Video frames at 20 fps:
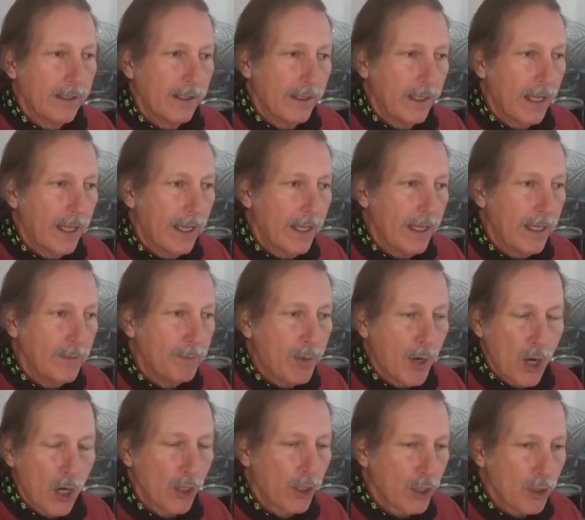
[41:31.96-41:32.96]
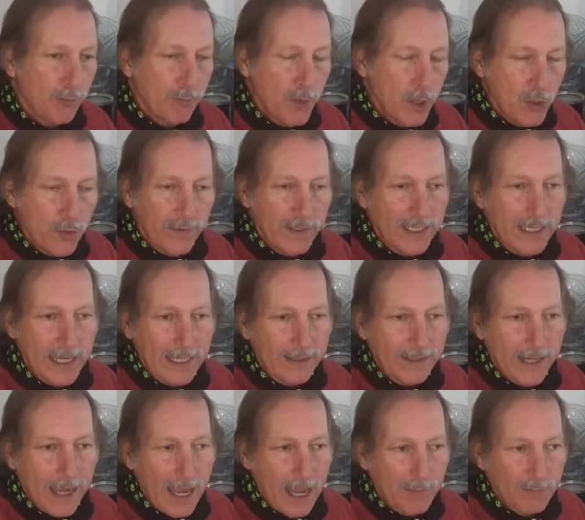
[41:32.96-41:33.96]
a particle moving at
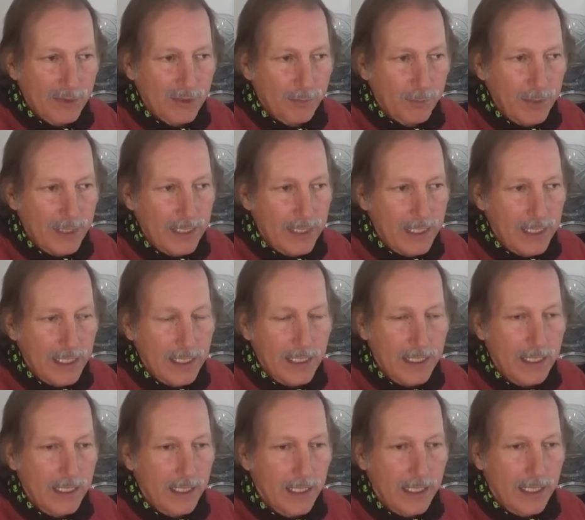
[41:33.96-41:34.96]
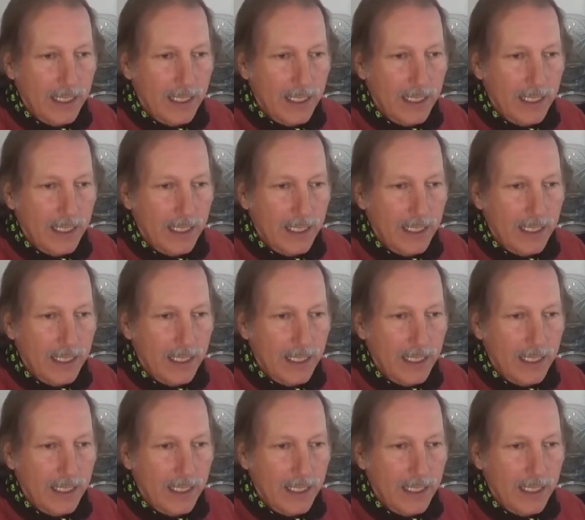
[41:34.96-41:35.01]
time speed